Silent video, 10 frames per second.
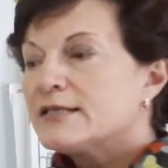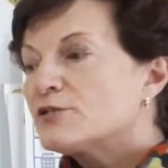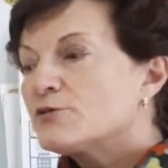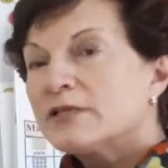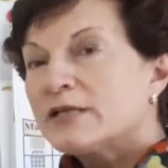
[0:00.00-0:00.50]

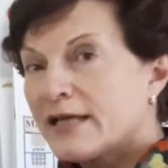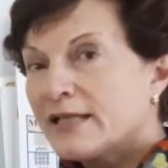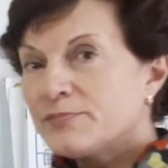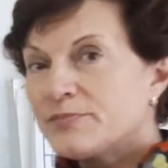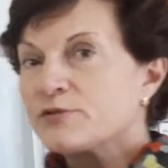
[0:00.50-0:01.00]
that will
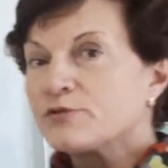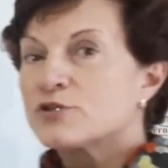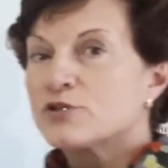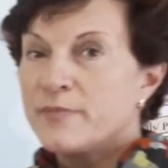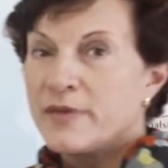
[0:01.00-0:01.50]
help you
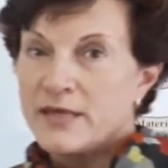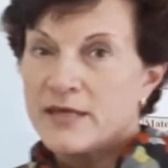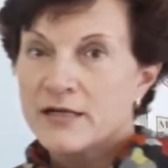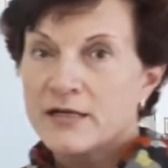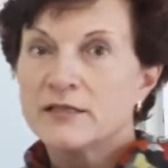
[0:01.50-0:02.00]
to
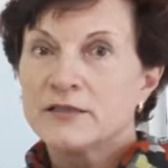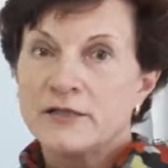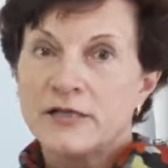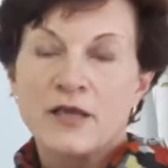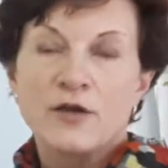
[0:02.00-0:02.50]
make
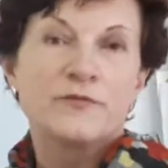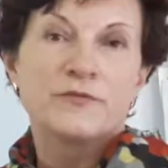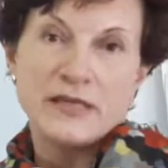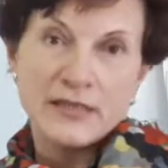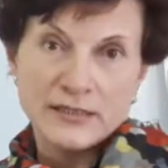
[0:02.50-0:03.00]
learning of
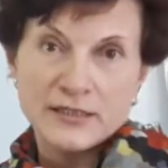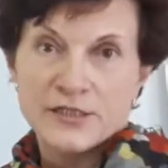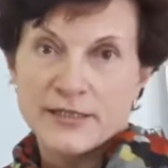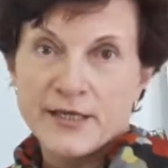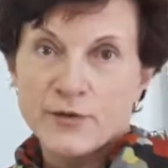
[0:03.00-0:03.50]
the
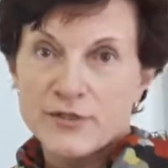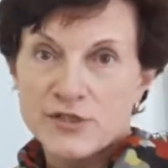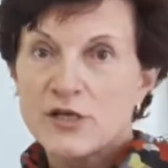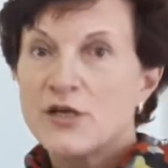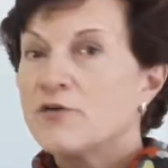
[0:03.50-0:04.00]
English
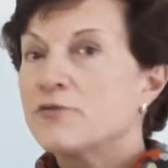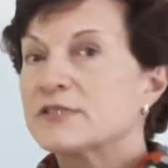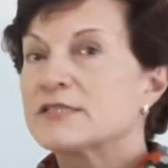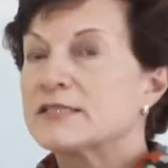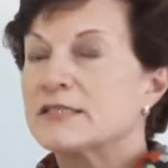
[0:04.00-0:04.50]
language for
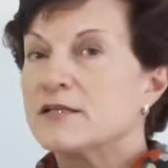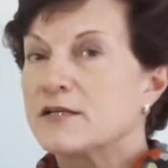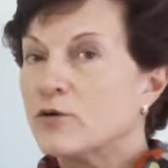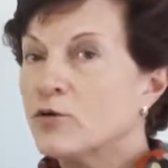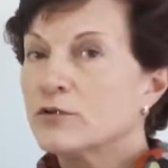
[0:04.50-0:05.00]

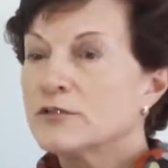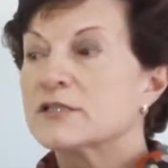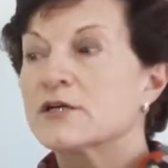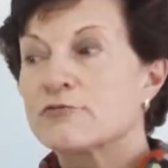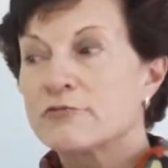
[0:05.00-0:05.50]

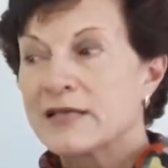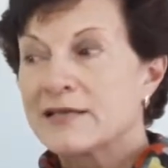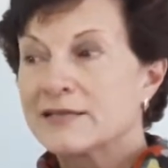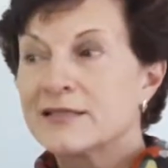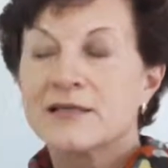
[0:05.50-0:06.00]
6-year-olds
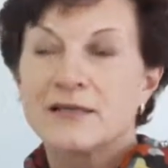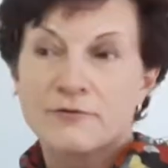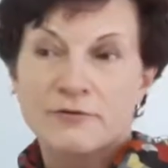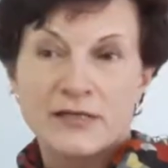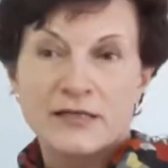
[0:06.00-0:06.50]
really
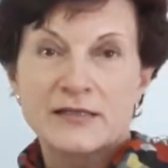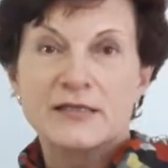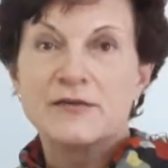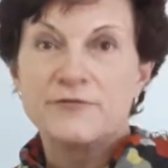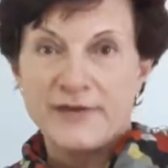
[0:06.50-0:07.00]

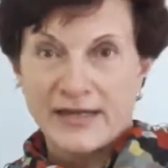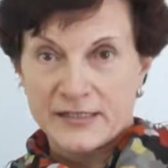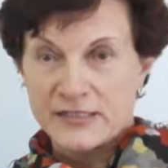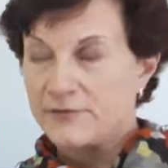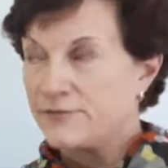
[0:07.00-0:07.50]

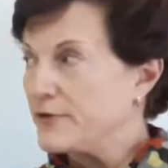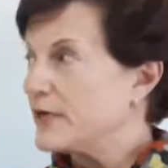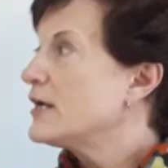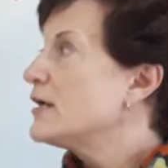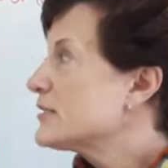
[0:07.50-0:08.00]
effective.
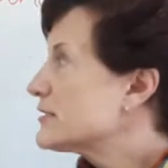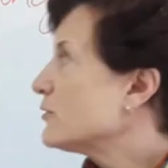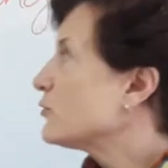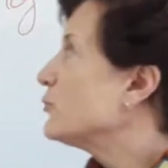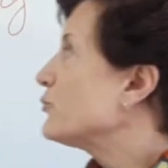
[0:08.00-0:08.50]

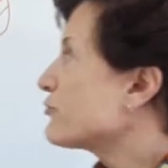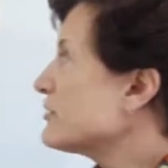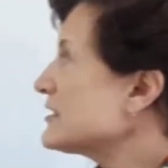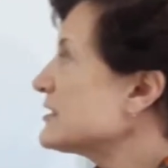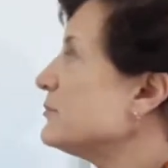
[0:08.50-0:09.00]
So,
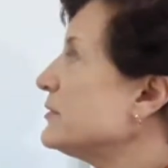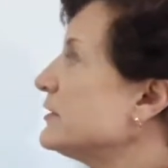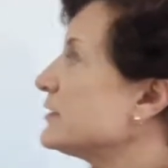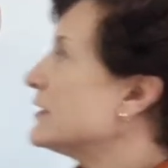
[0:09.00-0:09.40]
principle